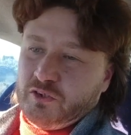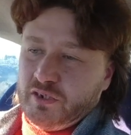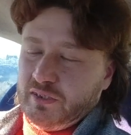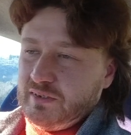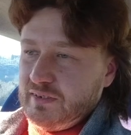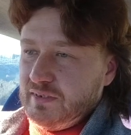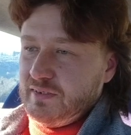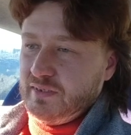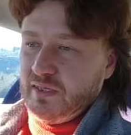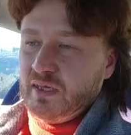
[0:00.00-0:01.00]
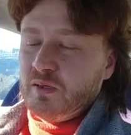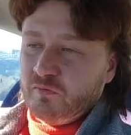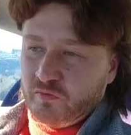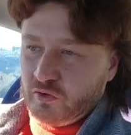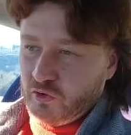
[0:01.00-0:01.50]

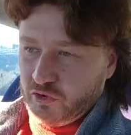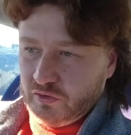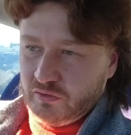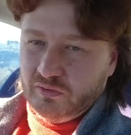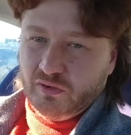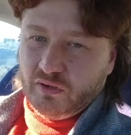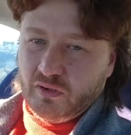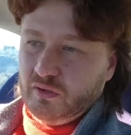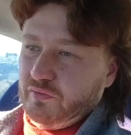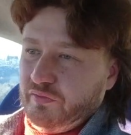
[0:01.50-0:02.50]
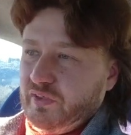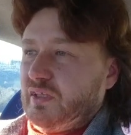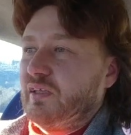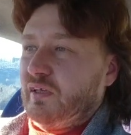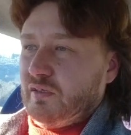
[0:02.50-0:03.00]
JTDM version of
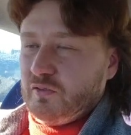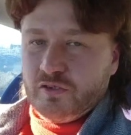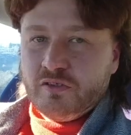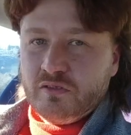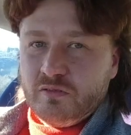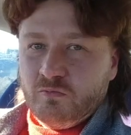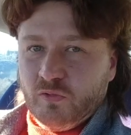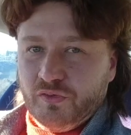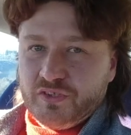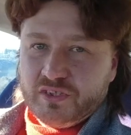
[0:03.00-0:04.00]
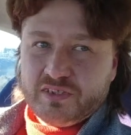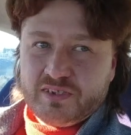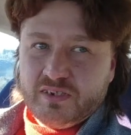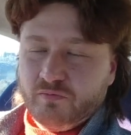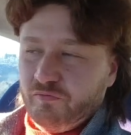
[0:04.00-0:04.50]
that engine with
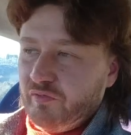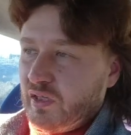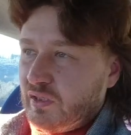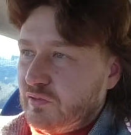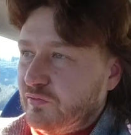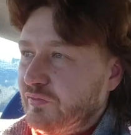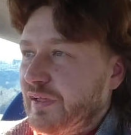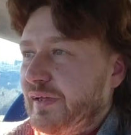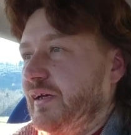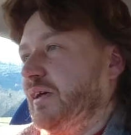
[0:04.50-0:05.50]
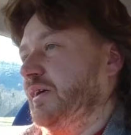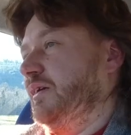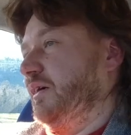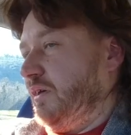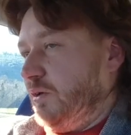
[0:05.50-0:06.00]
16 valve,
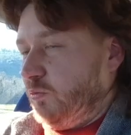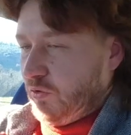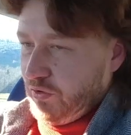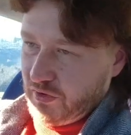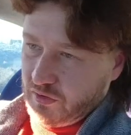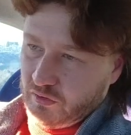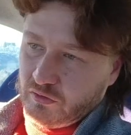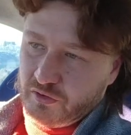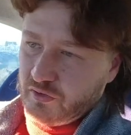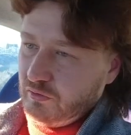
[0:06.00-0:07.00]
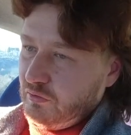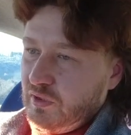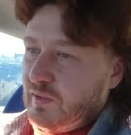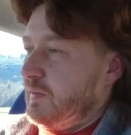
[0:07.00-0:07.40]
and it was also